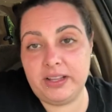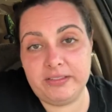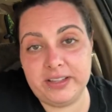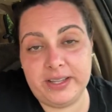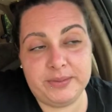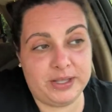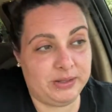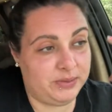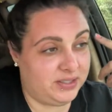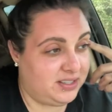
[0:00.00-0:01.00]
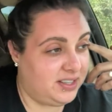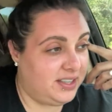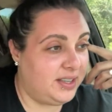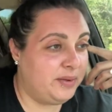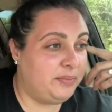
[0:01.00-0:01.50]
I really am gullible.
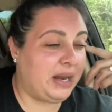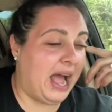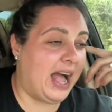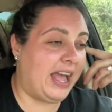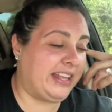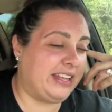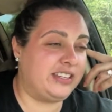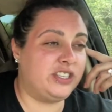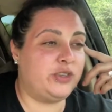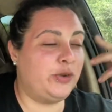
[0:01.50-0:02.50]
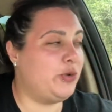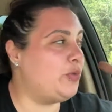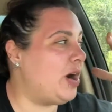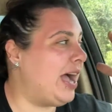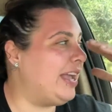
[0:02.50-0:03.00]
But I just don't know
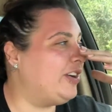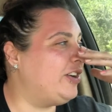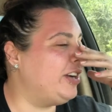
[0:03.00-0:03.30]
why I